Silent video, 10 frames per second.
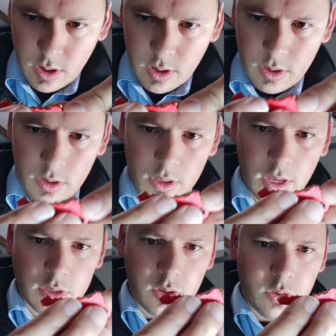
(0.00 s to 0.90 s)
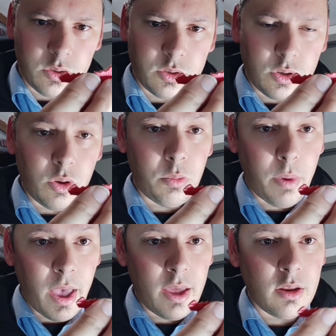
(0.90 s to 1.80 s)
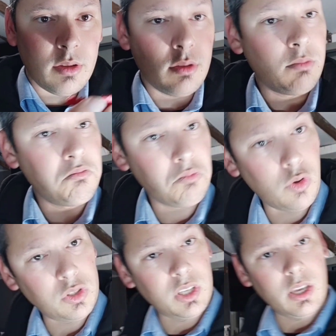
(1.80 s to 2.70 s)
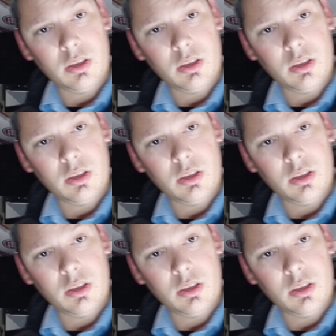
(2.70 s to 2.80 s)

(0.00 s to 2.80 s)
Doesn't look too bad. We'll see.